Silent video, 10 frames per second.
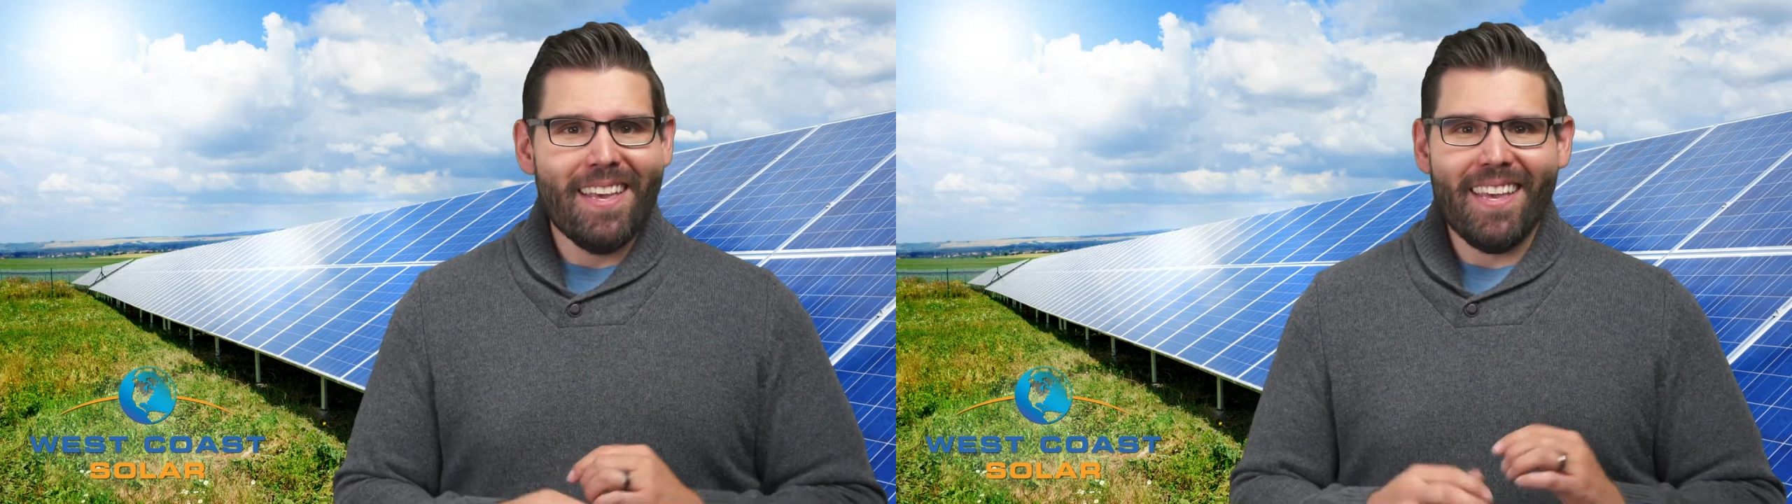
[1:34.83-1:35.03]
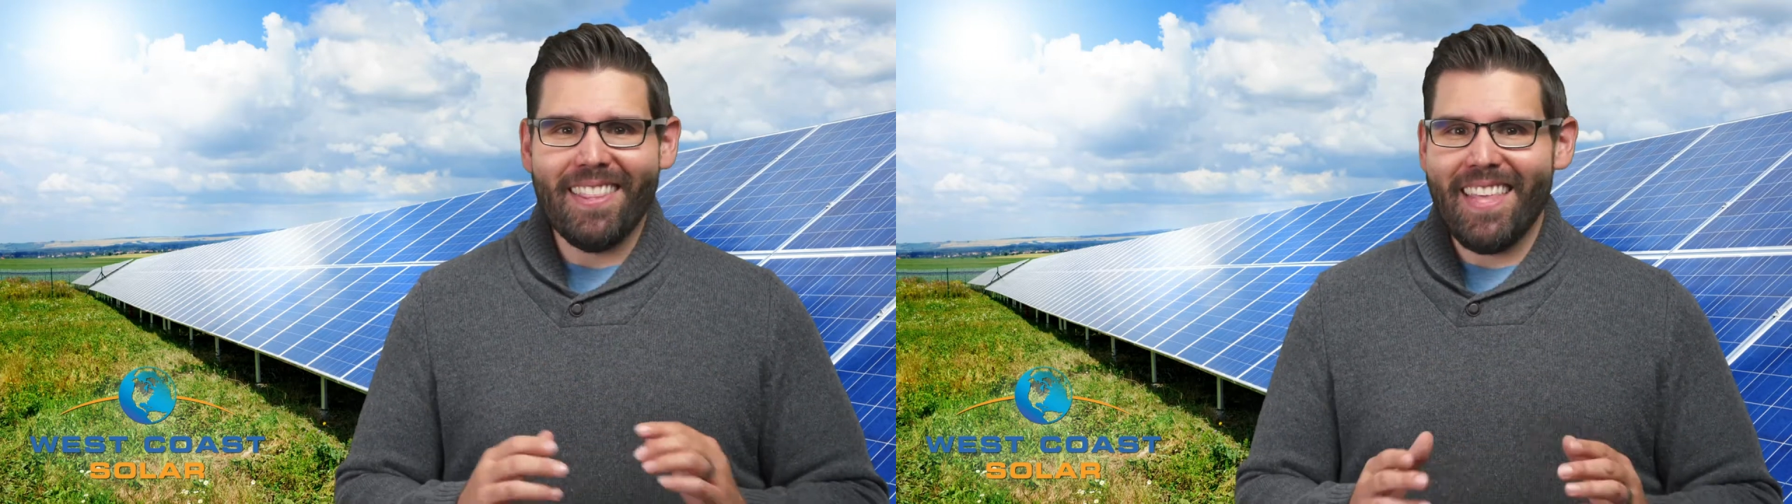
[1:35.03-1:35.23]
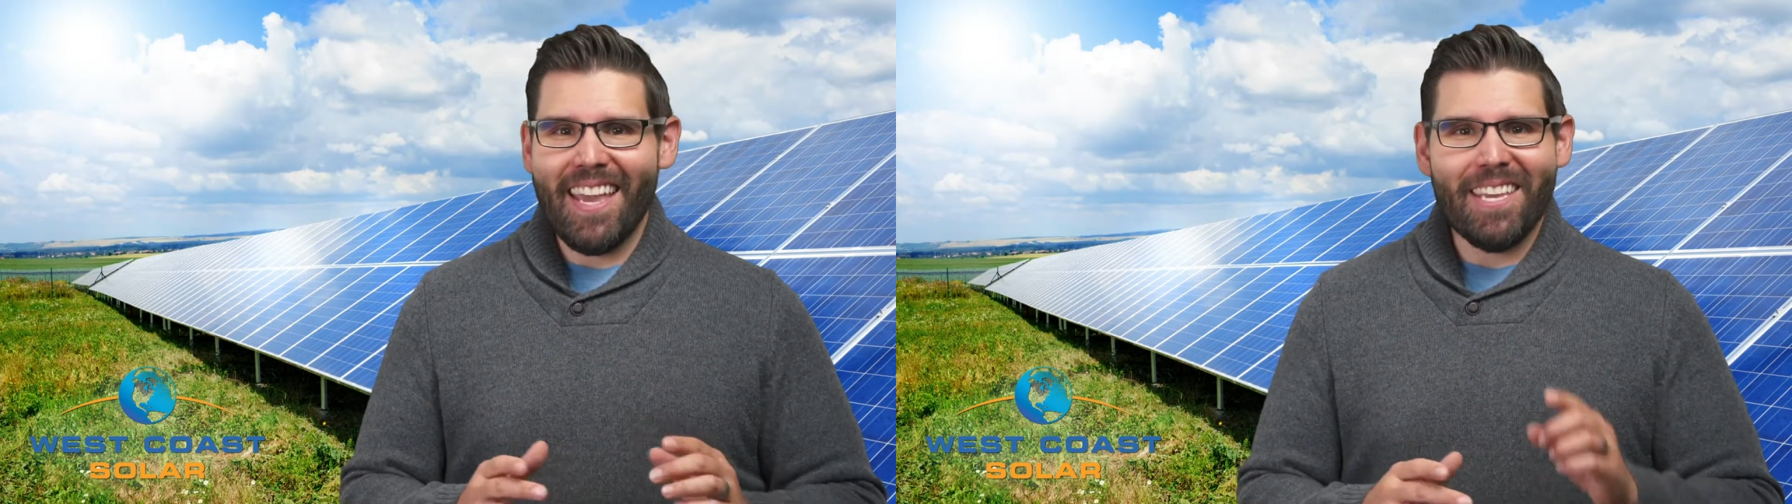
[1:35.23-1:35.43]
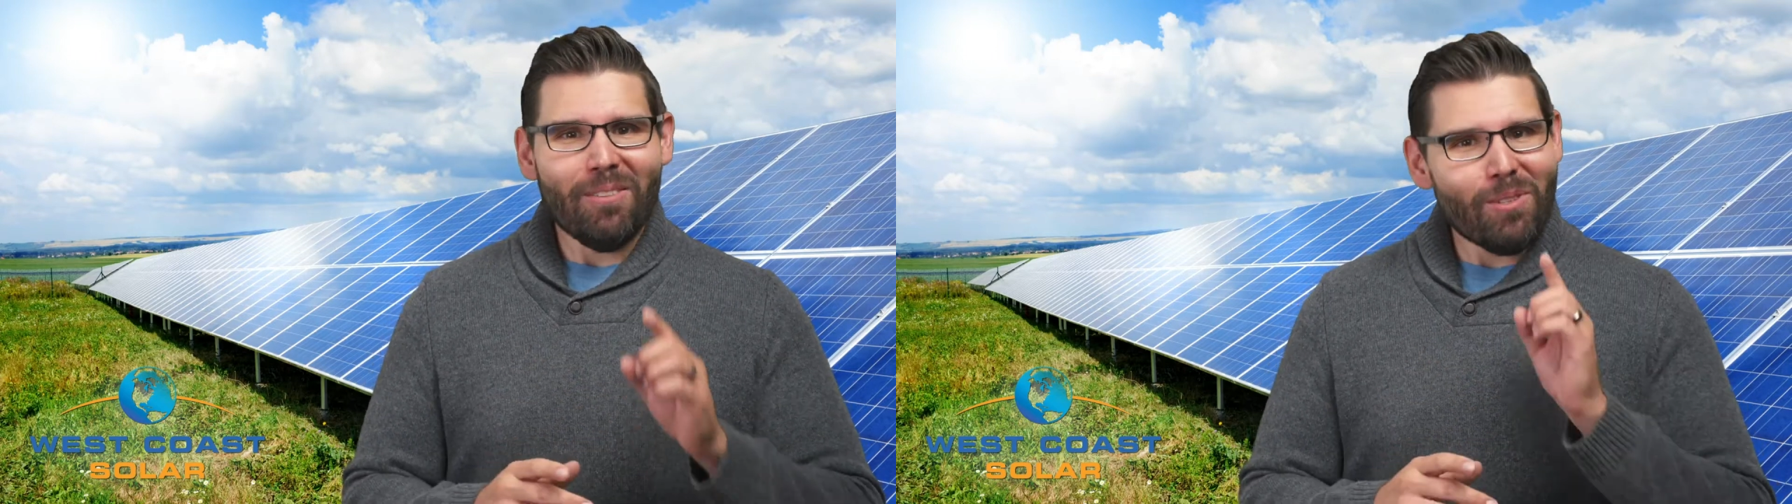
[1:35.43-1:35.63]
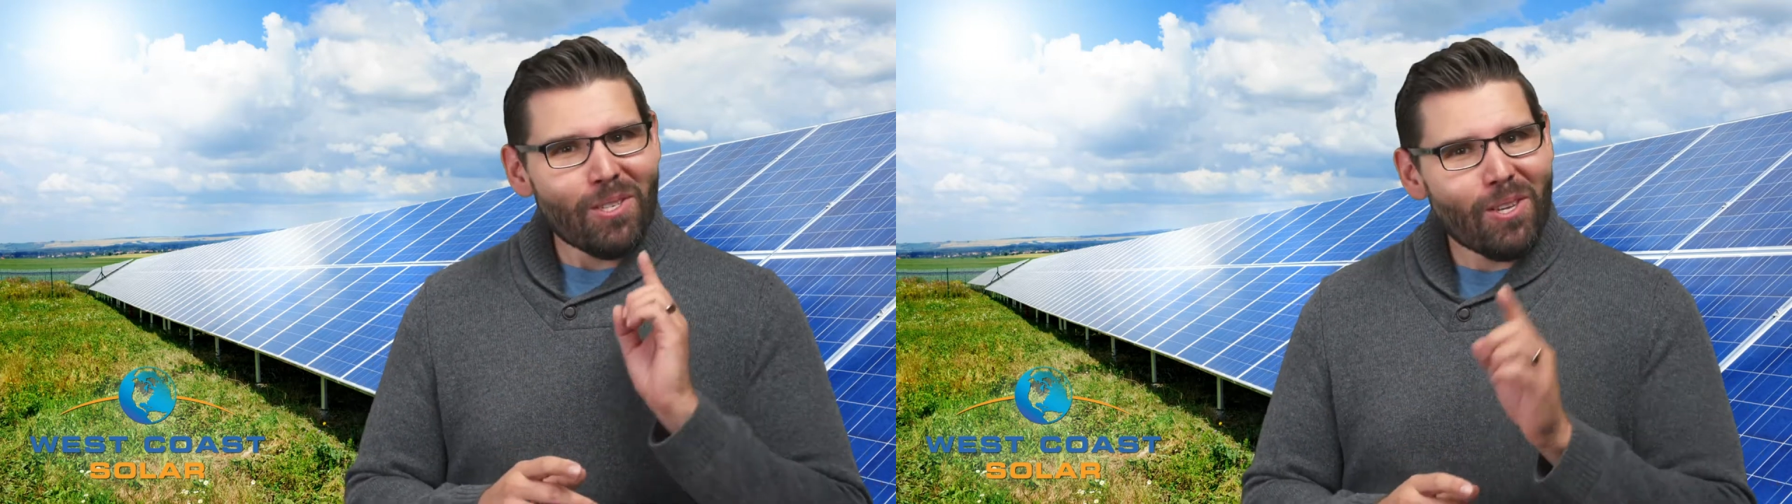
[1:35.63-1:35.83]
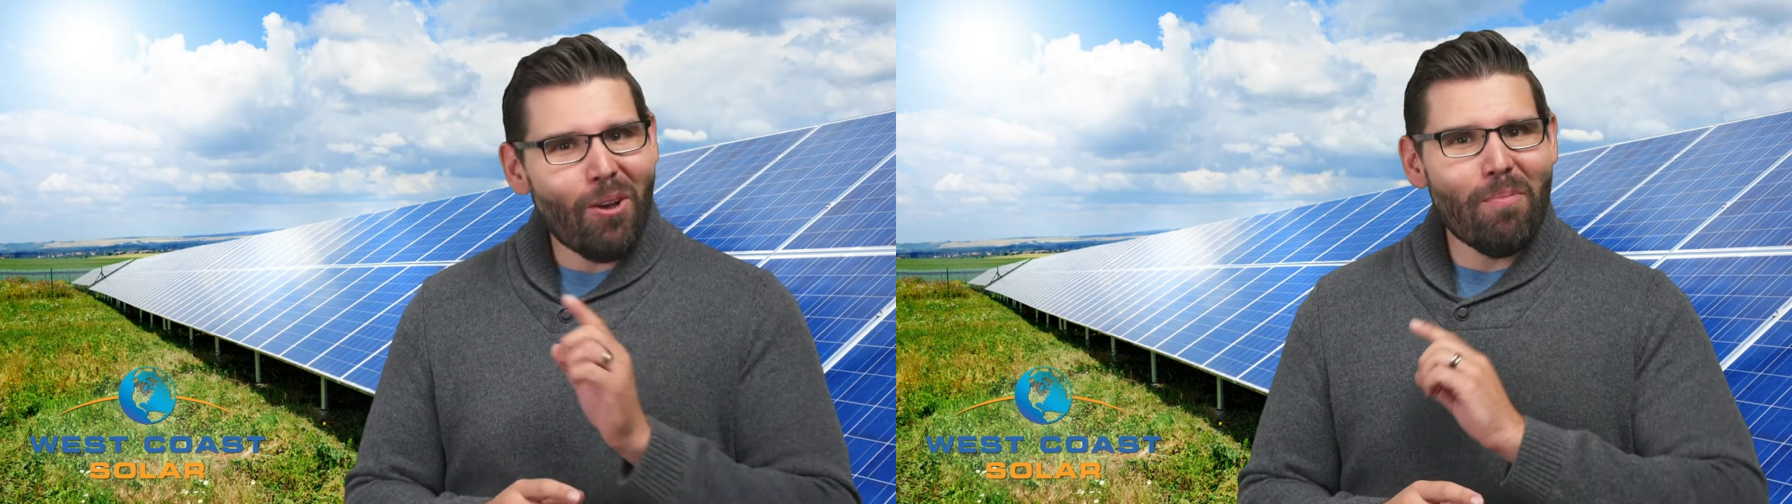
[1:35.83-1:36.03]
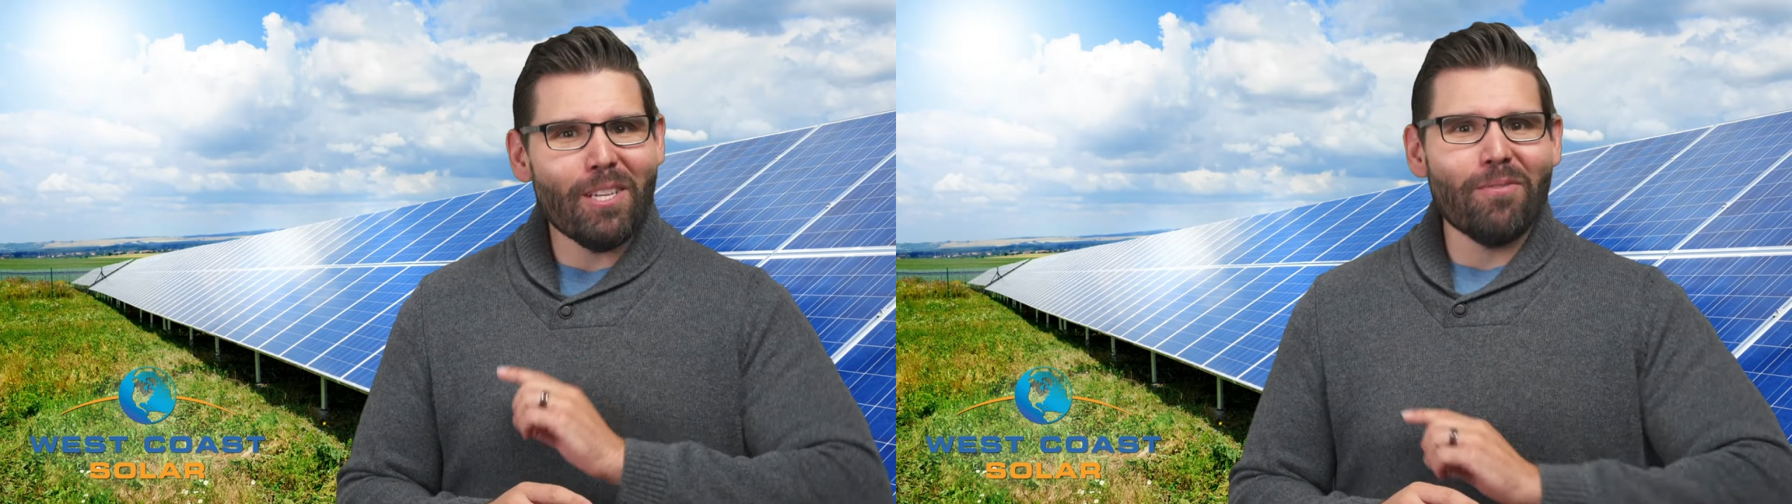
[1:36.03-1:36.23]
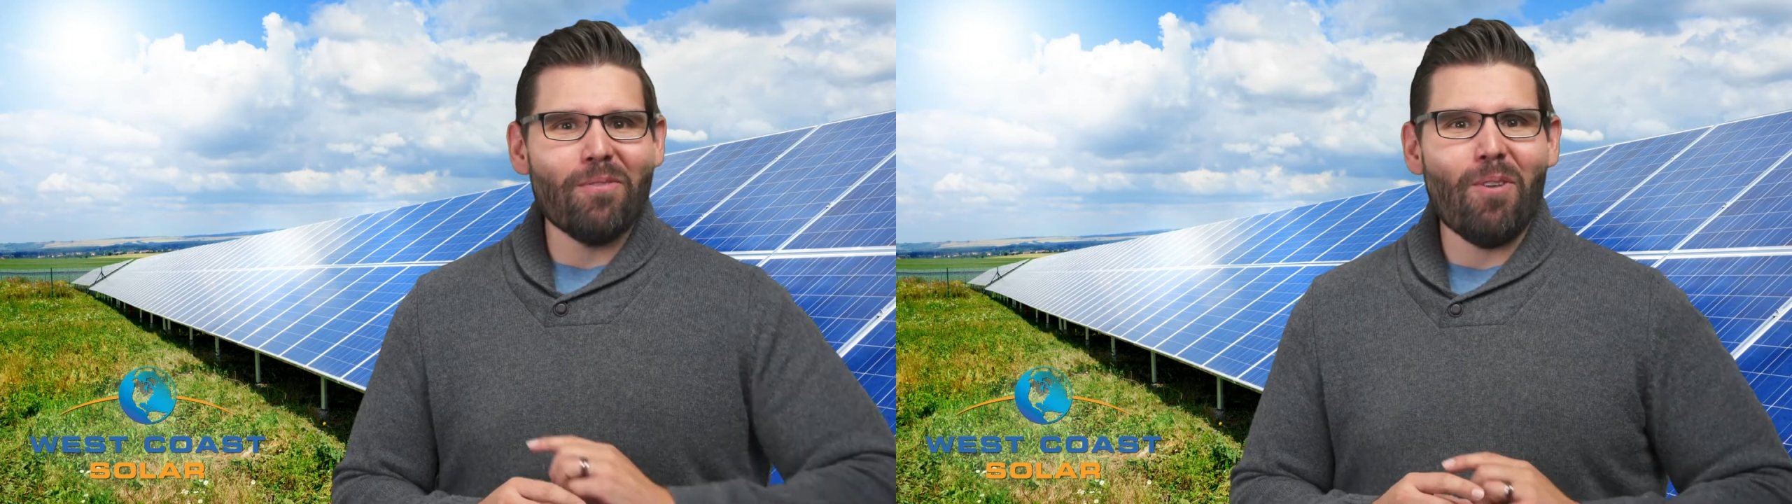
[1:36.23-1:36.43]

and thank you so much for